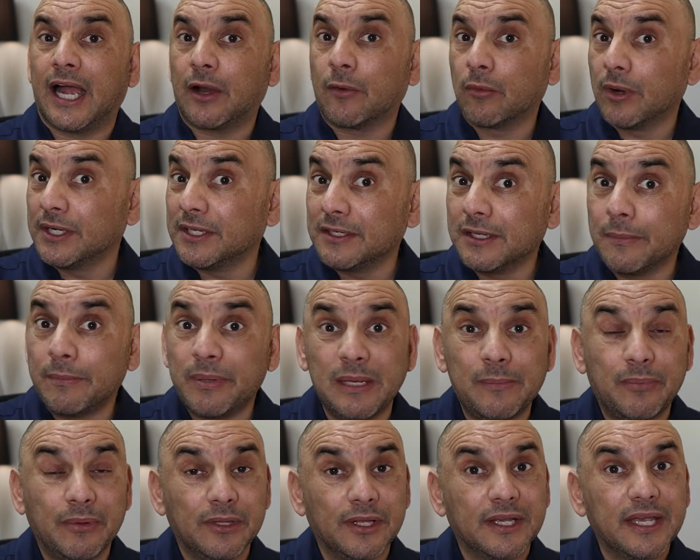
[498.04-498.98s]
I run into
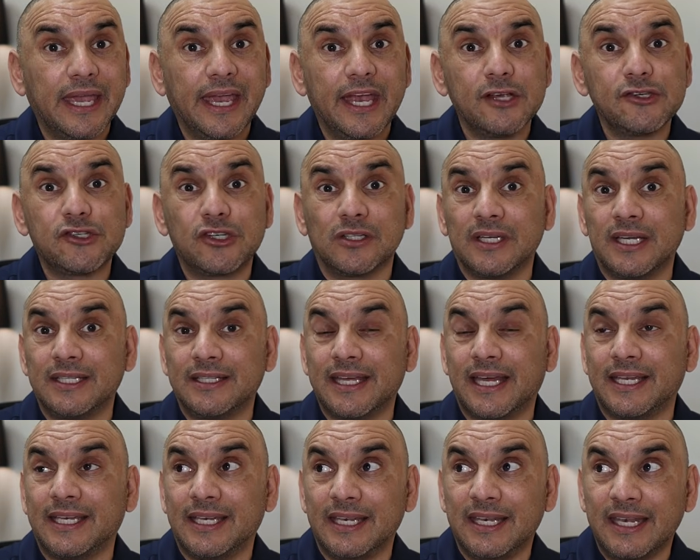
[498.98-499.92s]
people occasionally
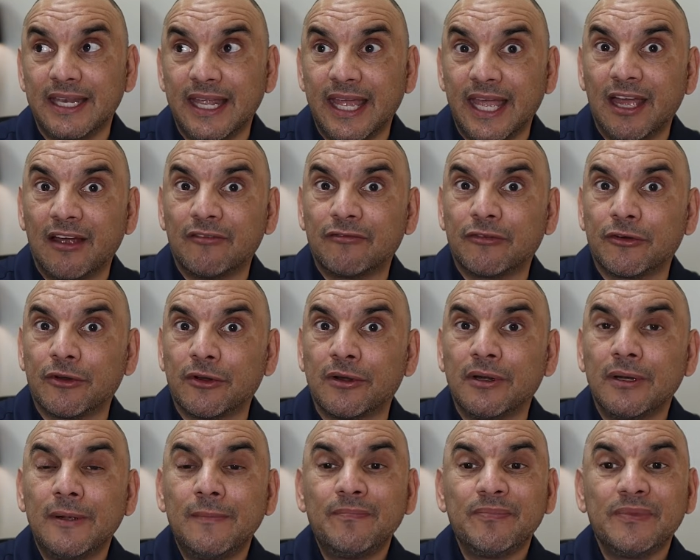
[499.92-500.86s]
that
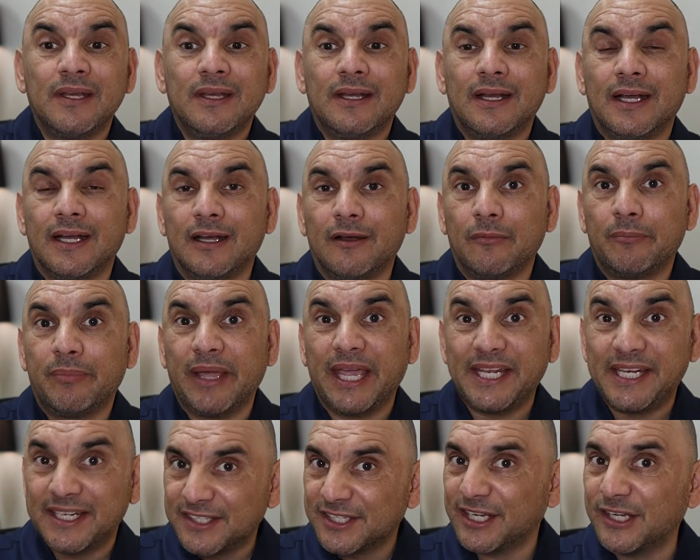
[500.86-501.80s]
never
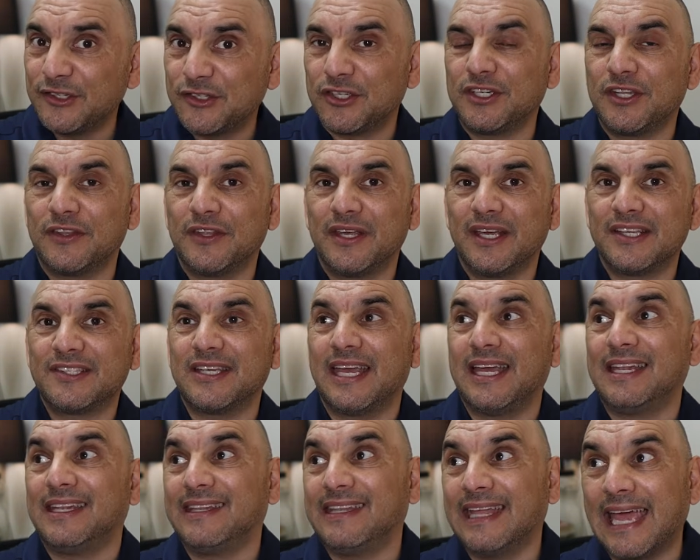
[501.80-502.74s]
paid attention to this,
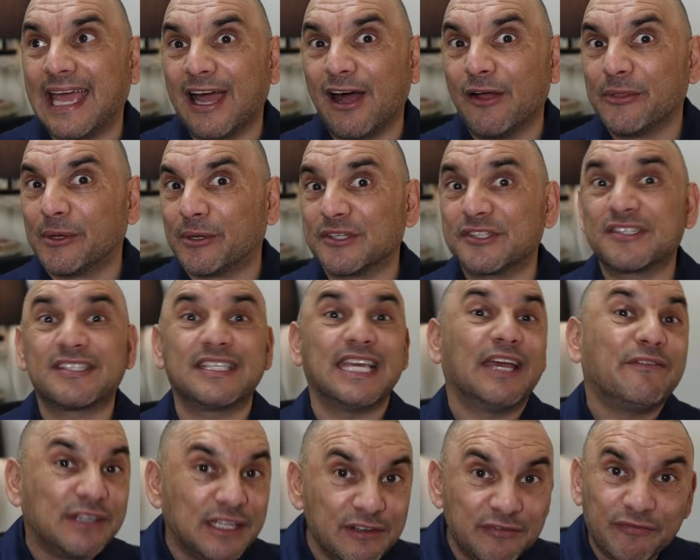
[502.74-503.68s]
and now they're
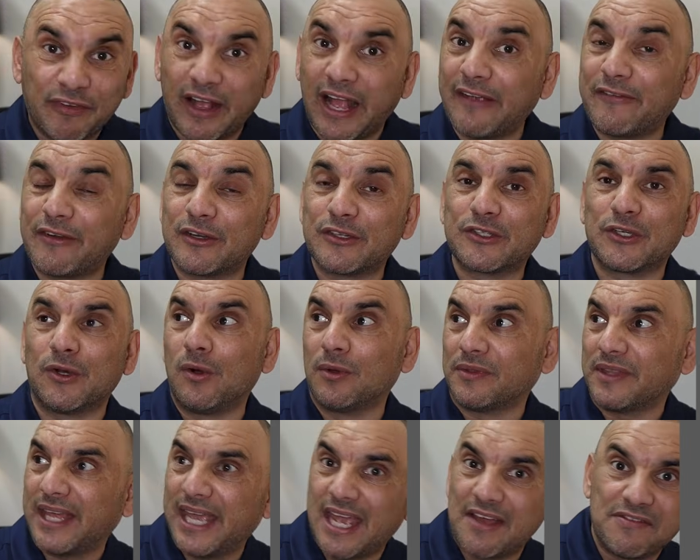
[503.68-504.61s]
75 years
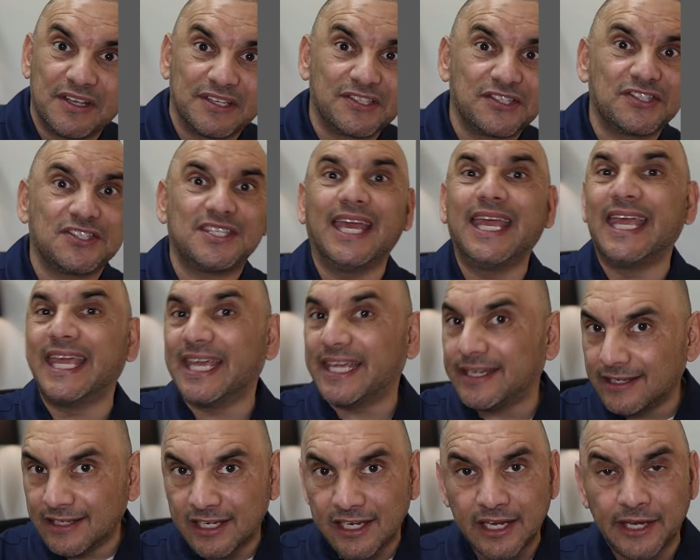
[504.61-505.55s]
old and they have this
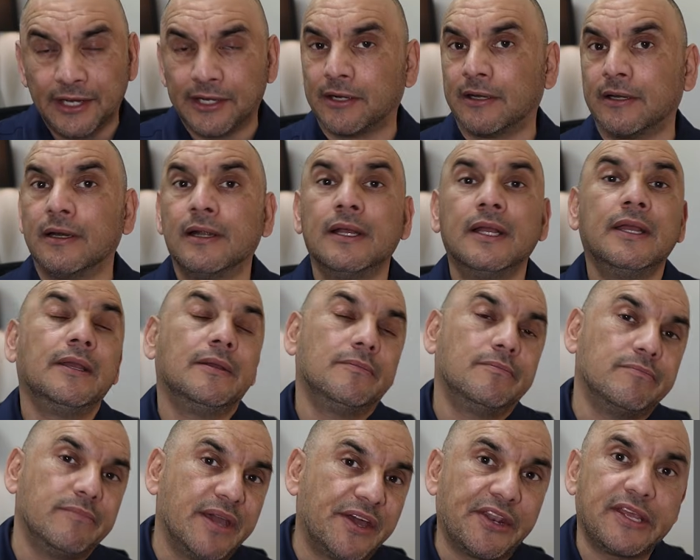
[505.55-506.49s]
10-year
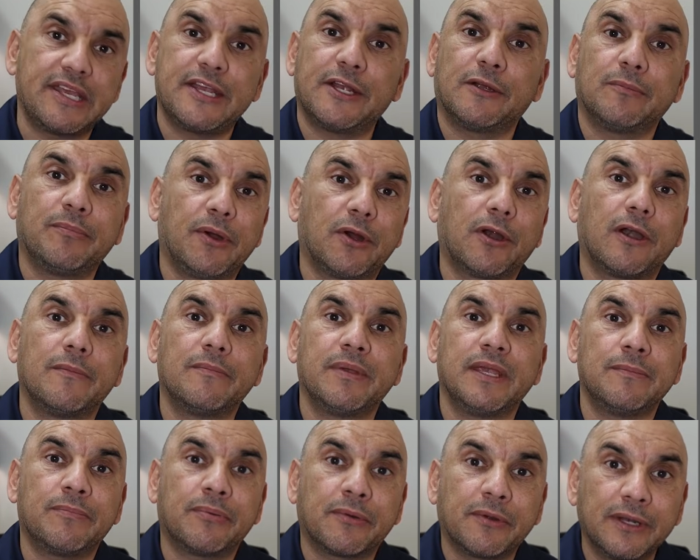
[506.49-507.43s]
Medicare Part
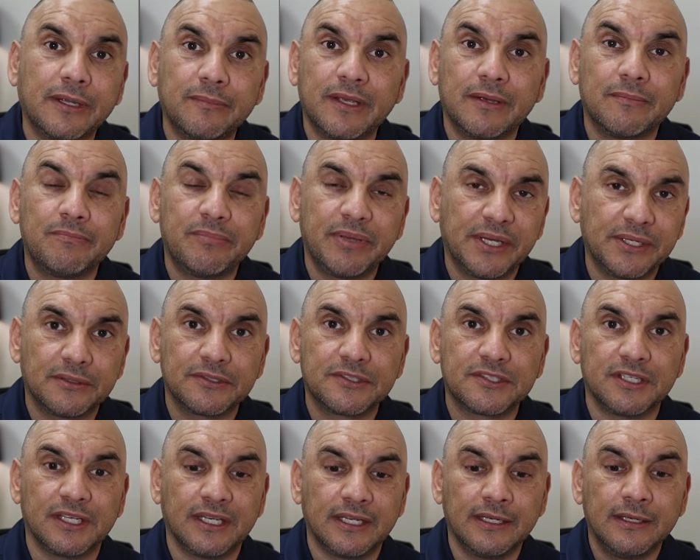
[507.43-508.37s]
B premium
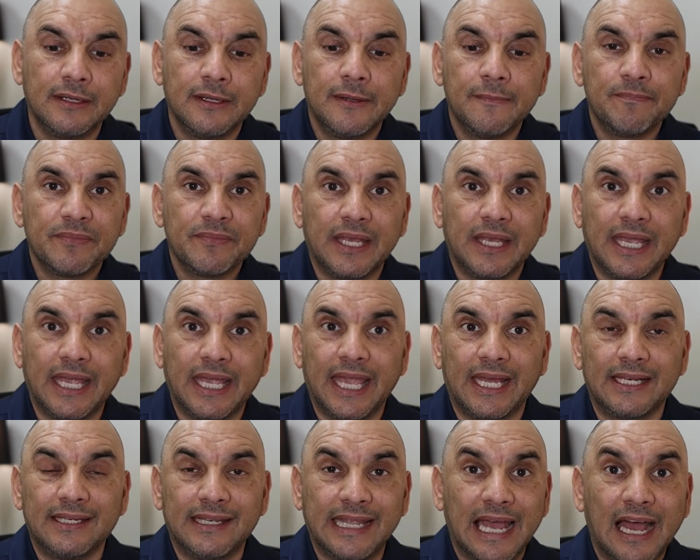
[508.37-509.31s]
penalty,
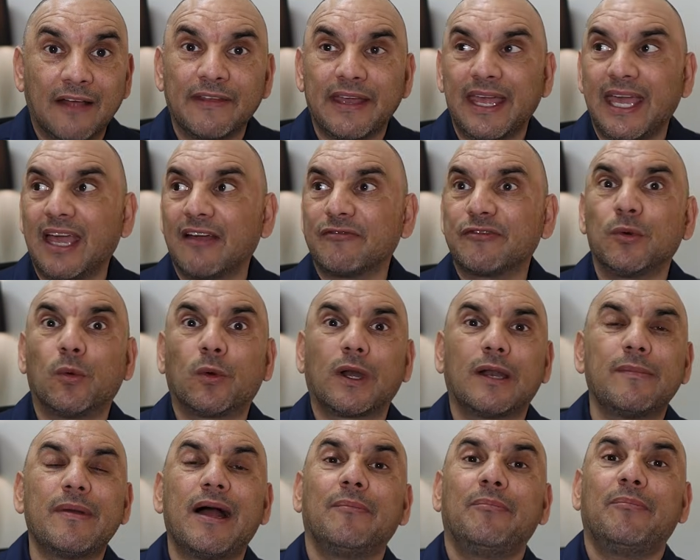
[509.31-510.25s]
and now they have to
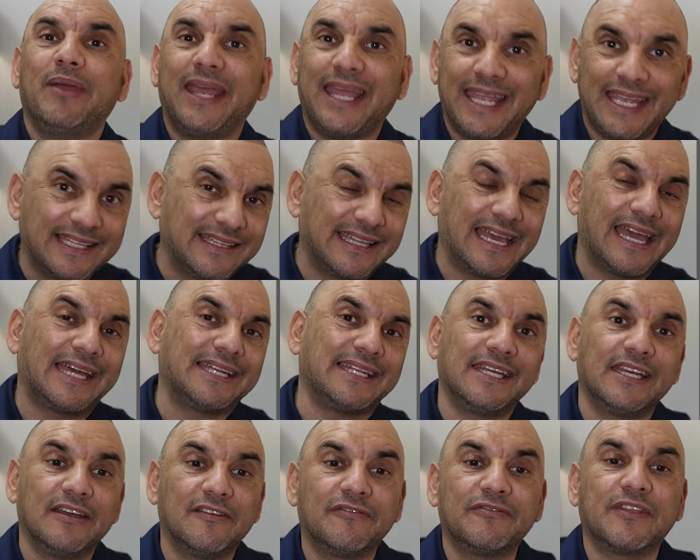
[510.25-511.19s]
worry about paying that
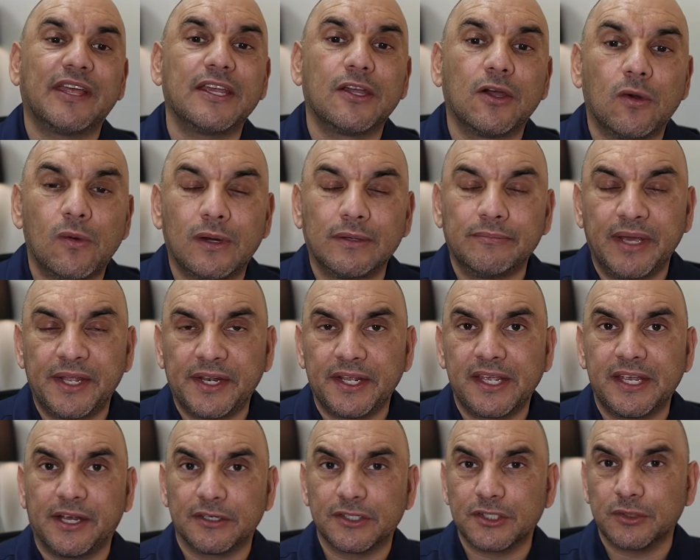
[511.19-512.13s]
if they go on
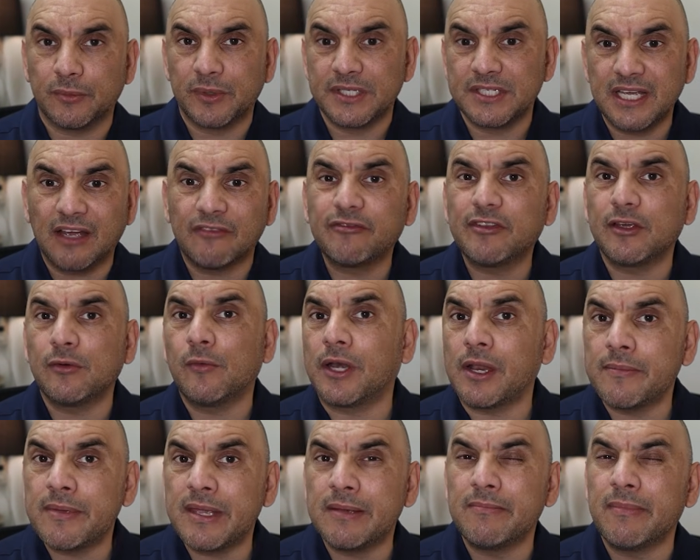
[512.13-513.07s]
Medicare. So we definitely
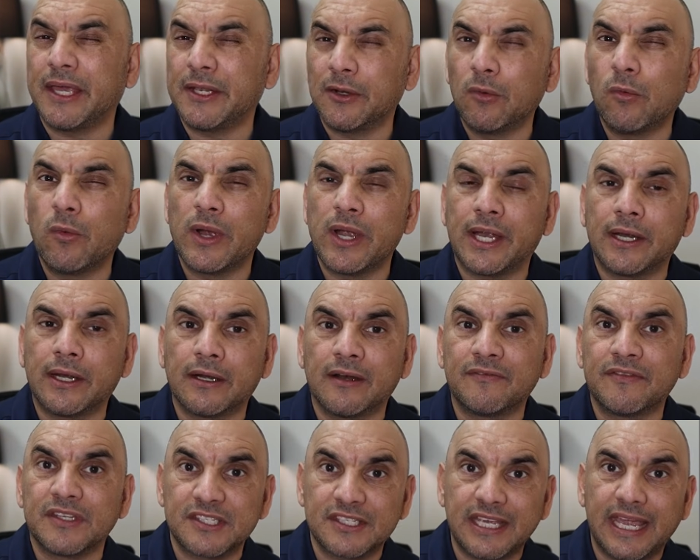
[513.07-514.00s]
want to be made aware
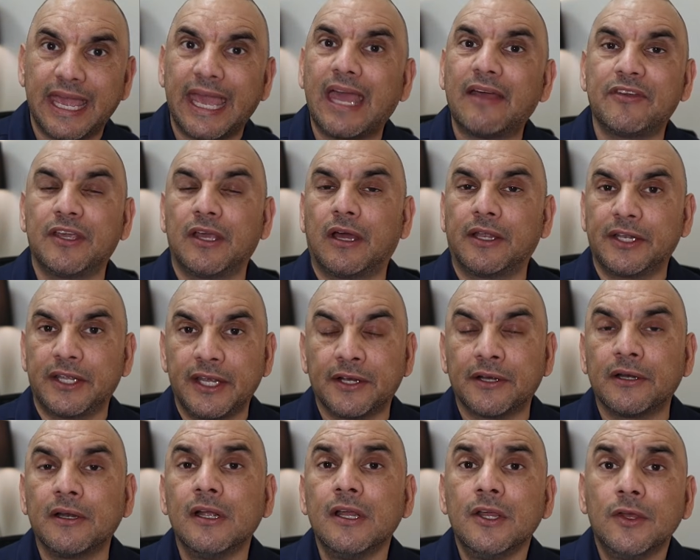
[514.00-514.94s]
of this caveat
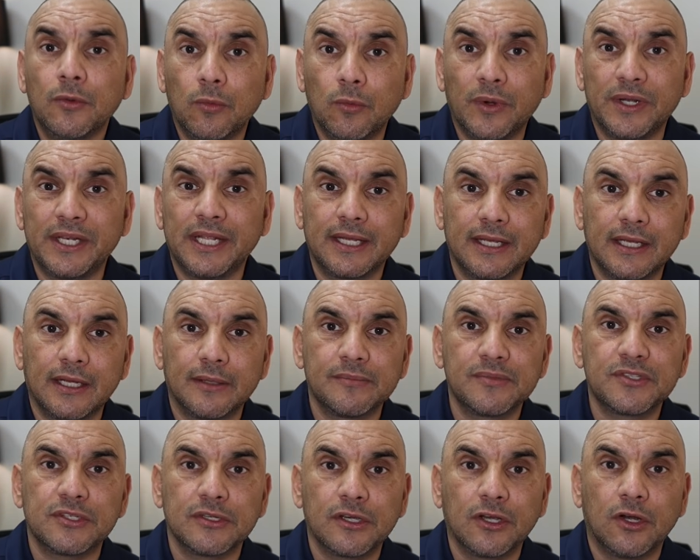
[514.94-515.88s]
here when it
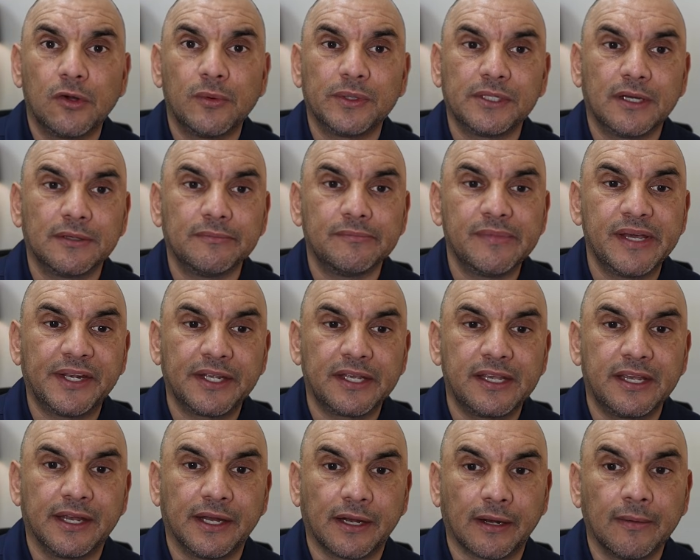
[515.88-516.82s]
comes to going on
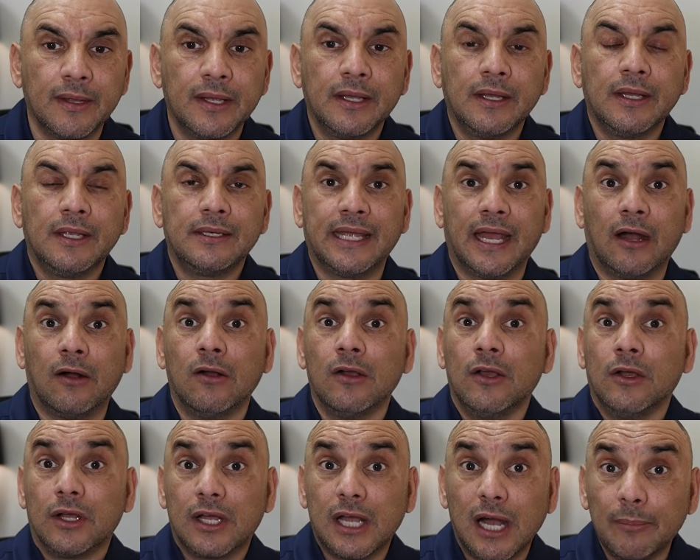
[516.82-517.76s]
Medicare. Now,
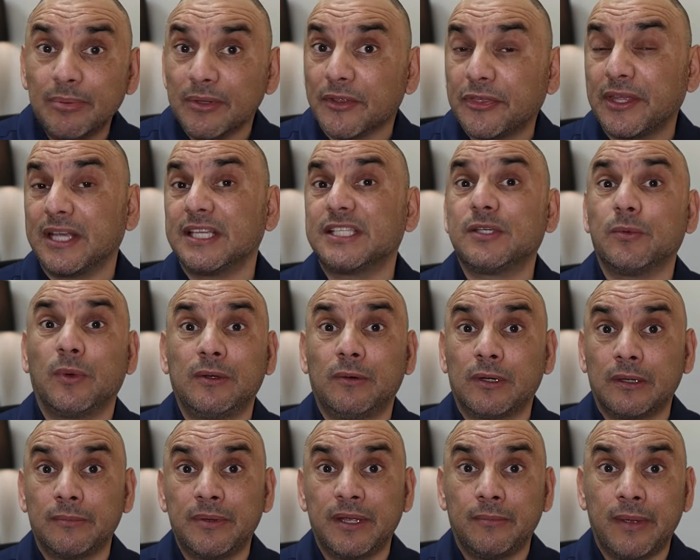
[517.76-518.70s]
a couple of things that we
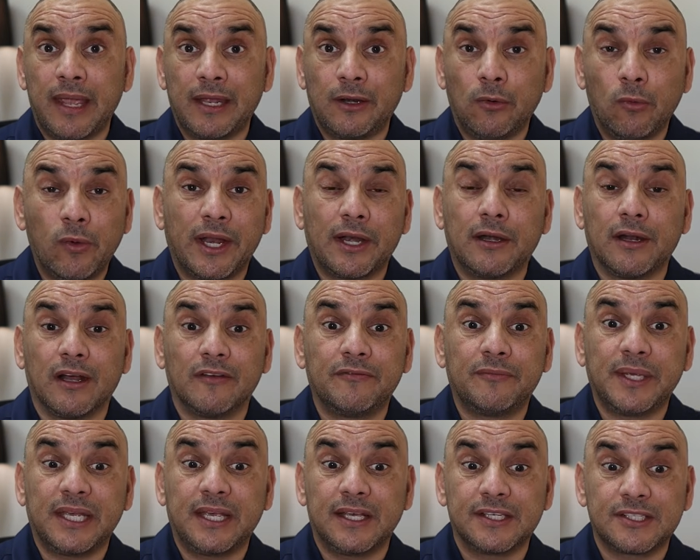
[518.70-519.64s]
want to be made aware of,
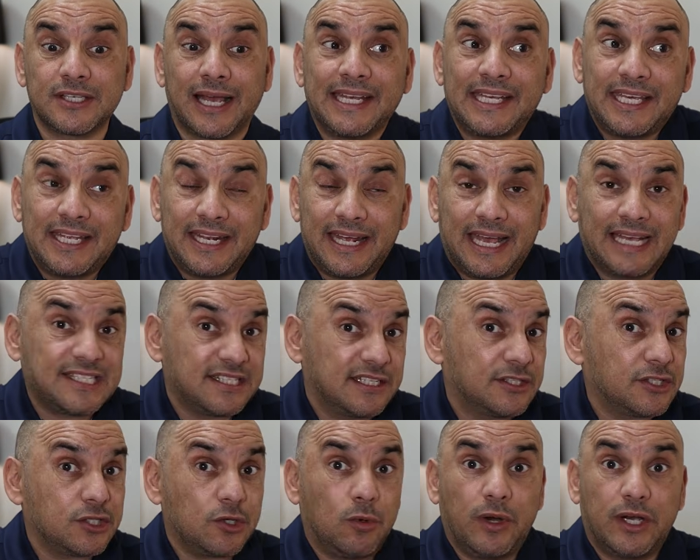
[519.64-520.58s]
because I get asked
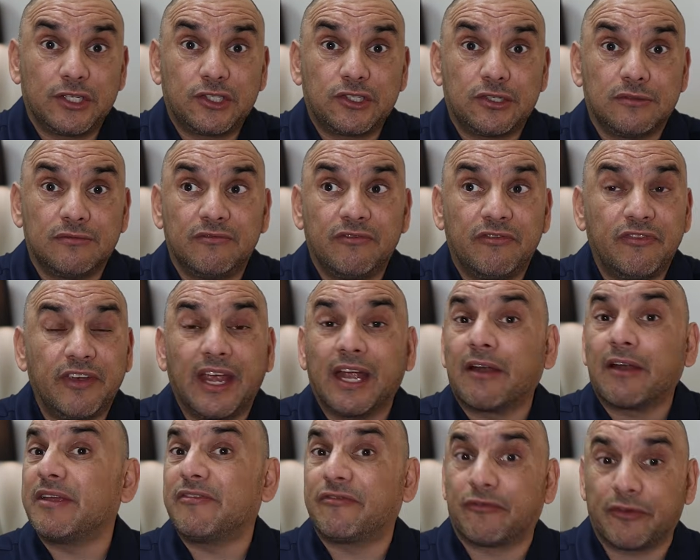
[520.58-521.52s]
this question
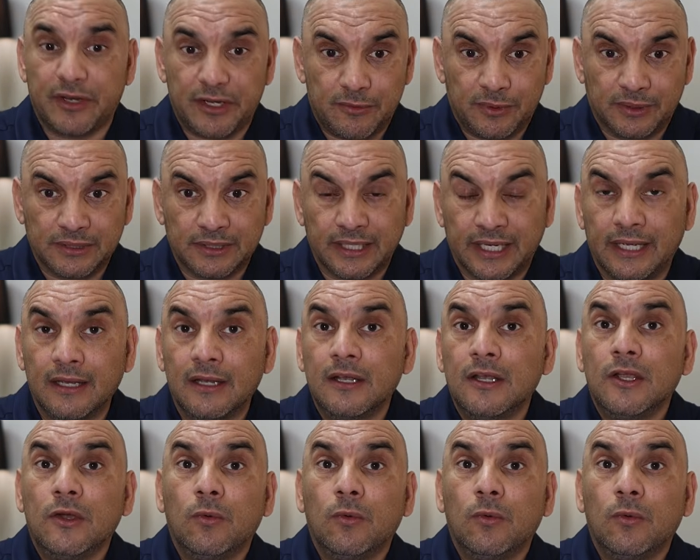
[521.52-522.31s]
very frequently.